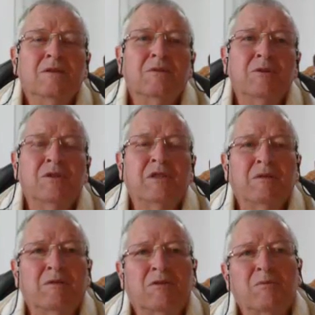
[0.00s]
Question
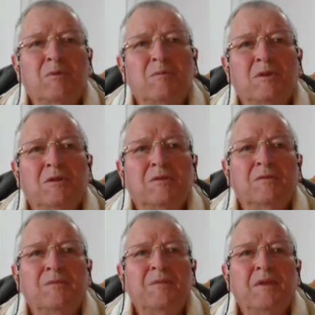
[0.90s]
come across my mind.
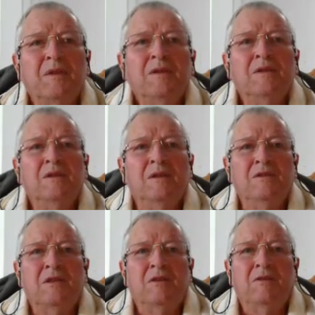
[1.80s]

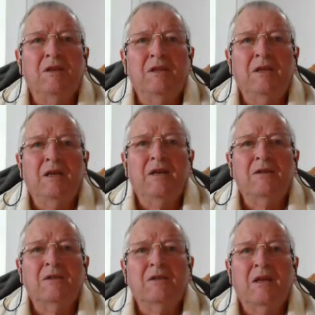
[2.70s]
Is there any
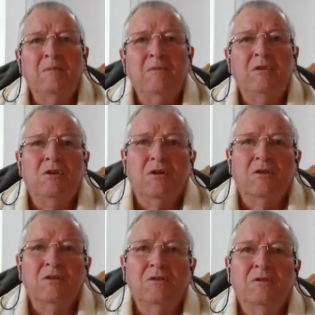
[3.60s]
other name
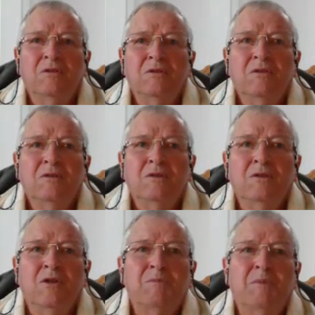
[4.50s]
God
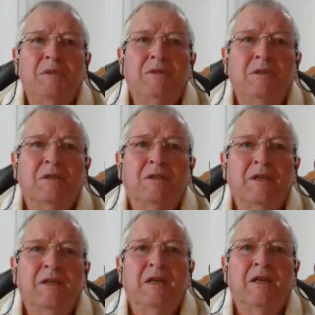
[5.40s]
who has been
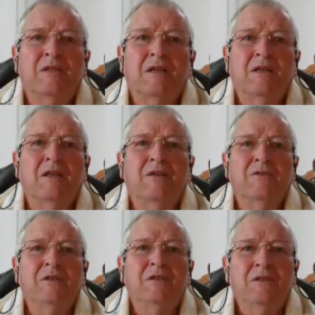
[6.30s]
declared as a
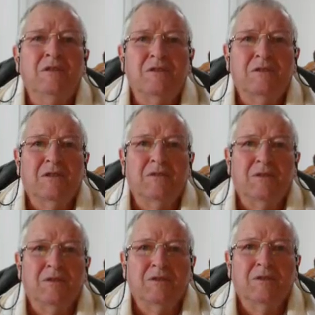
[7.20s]
loving
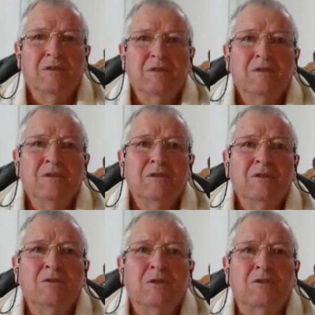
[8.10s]
Saviour,
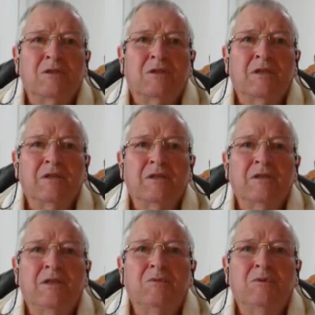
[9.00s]
who has declared that
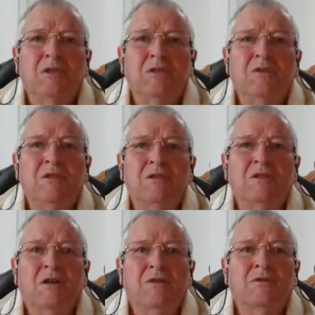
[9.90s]
he would give his
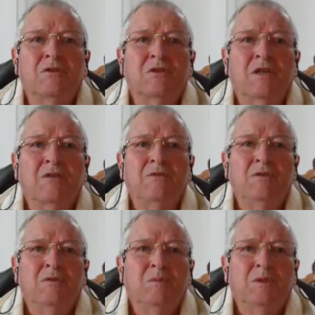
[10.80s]
life to save
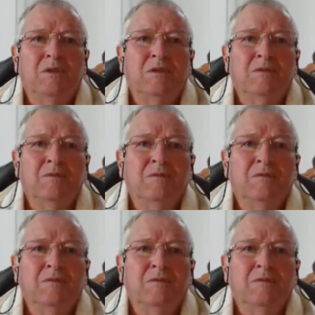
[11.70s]
you and me?